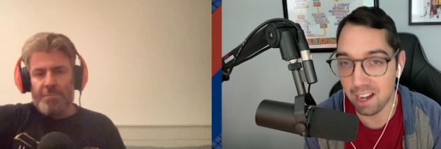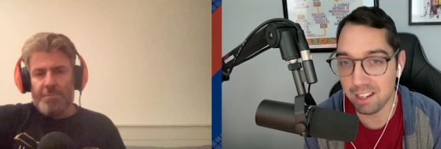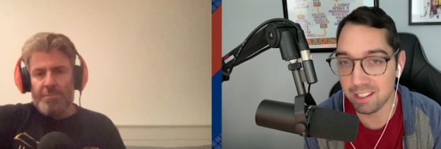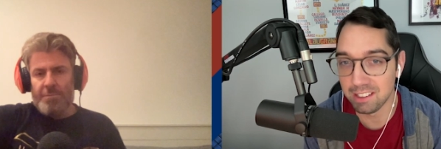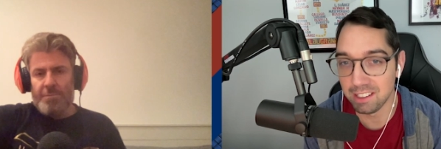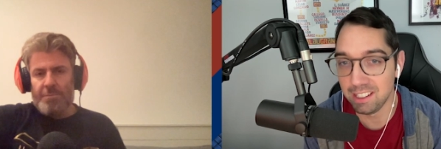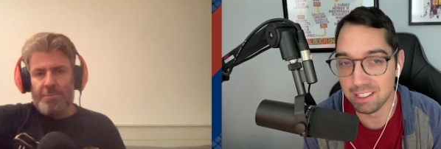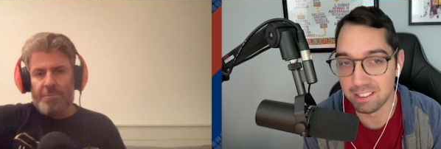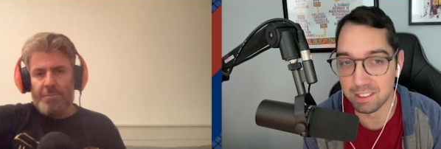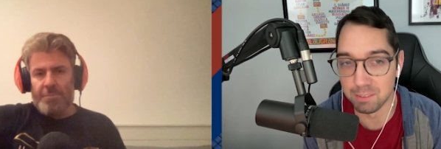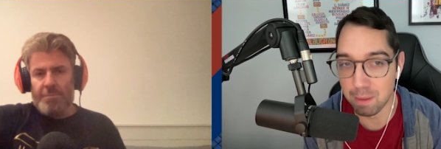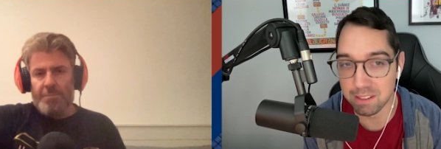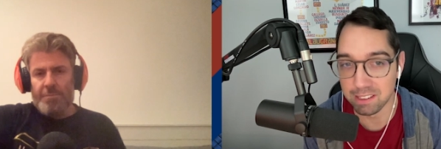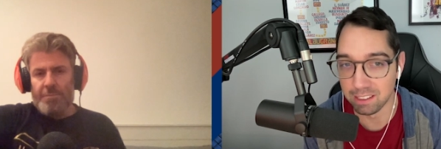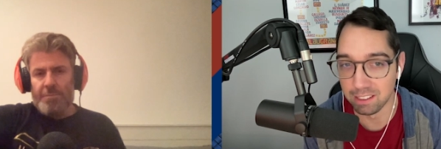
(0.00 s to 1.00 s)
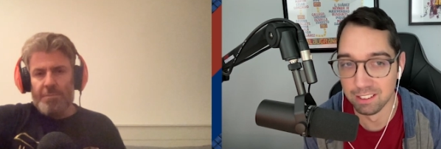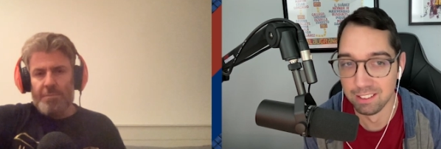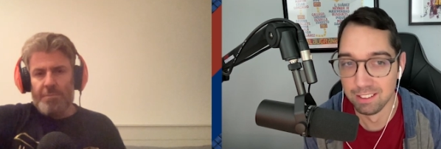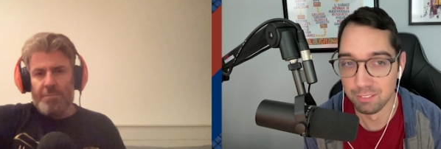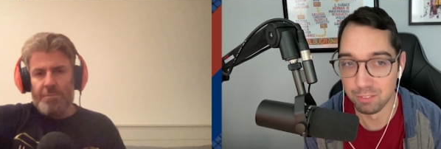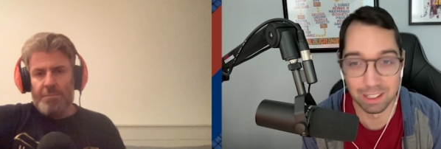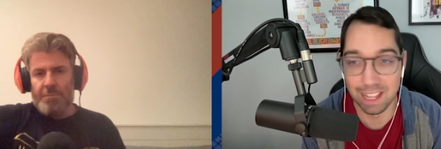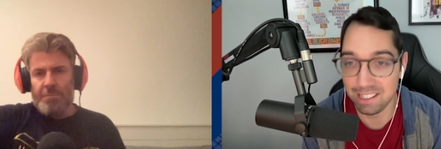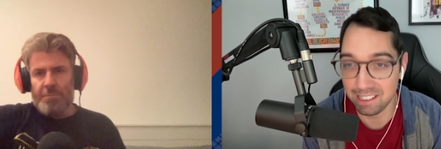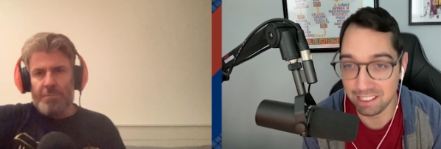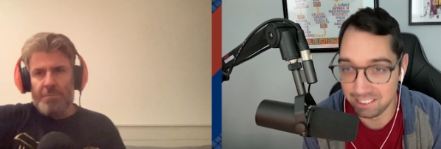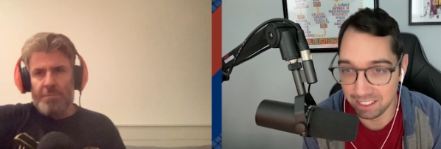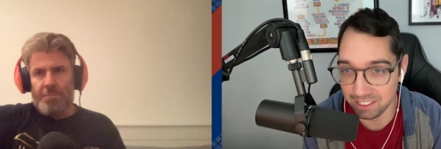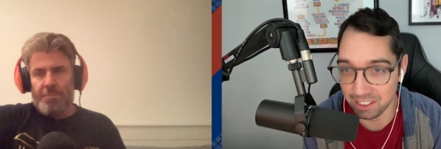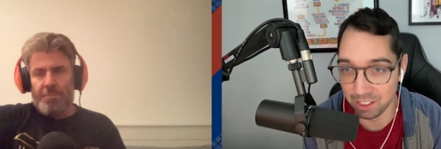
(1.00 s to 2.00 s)
Speaker 1: honestly, is Messi for the last like
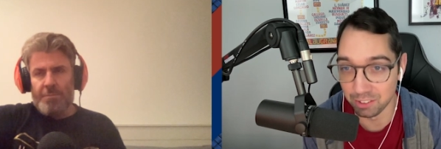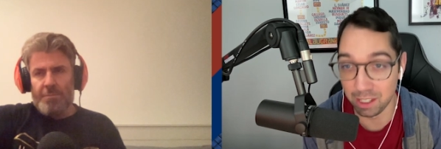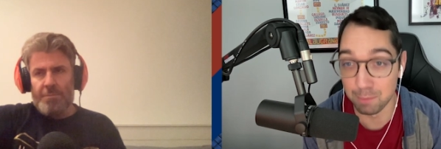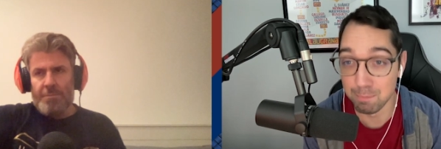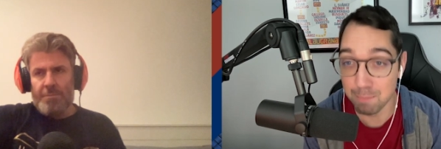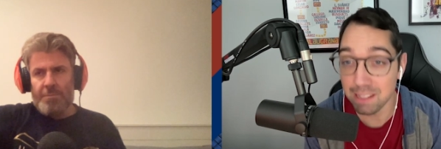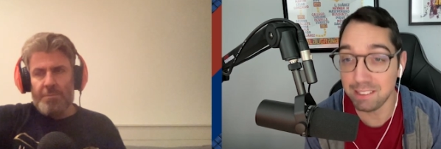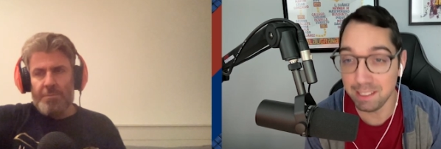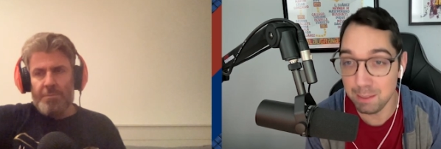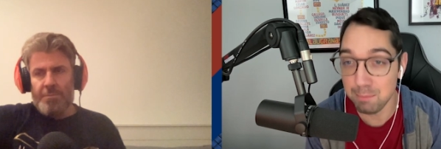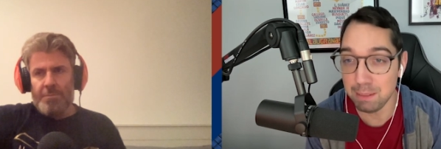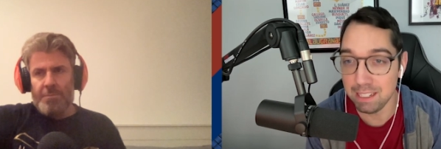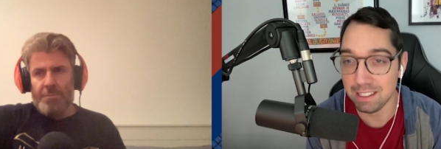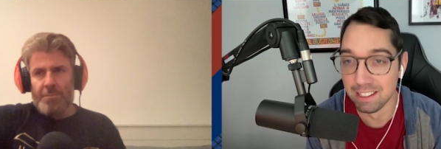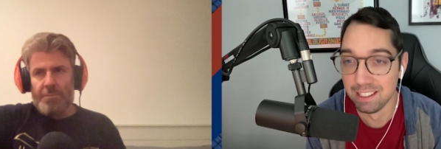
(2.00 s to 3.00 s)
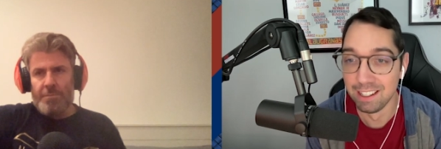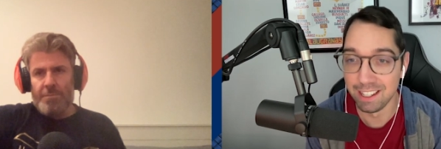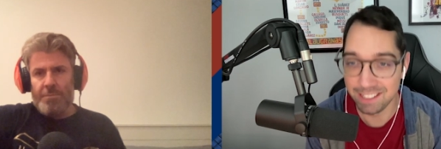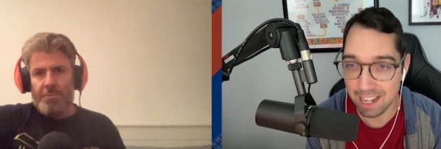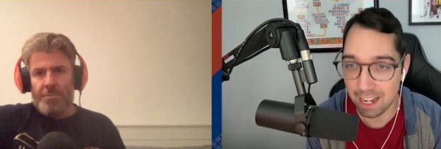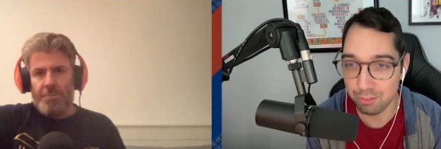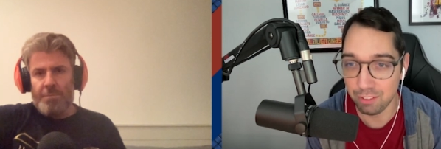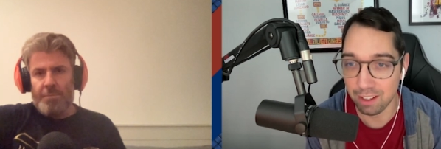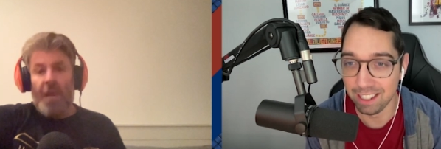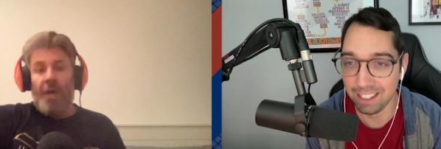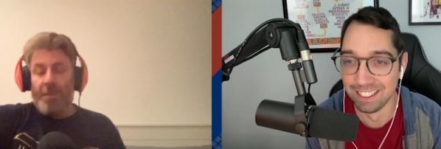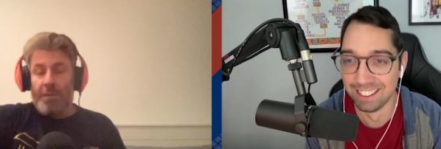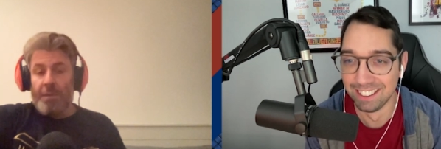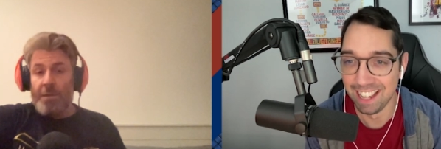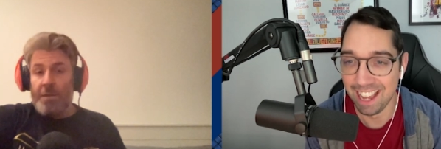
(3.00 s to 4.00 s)
six years. Like Messi beat Getafe yeah.
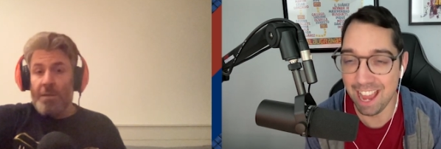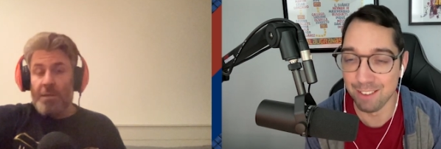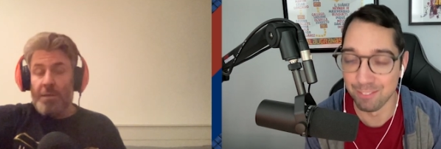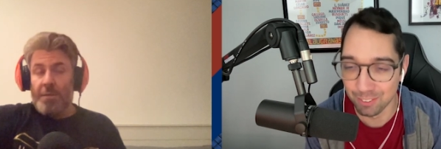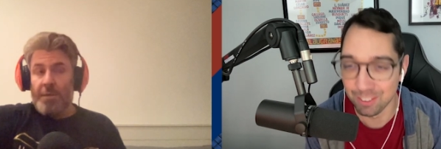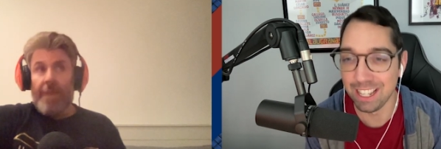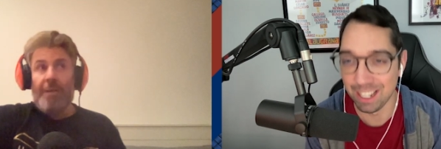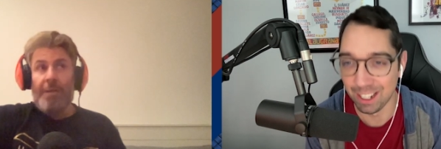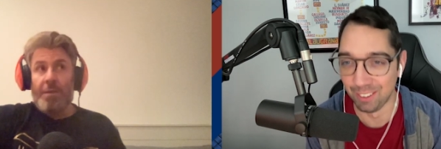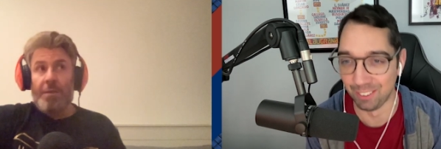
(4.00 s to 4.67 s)
every year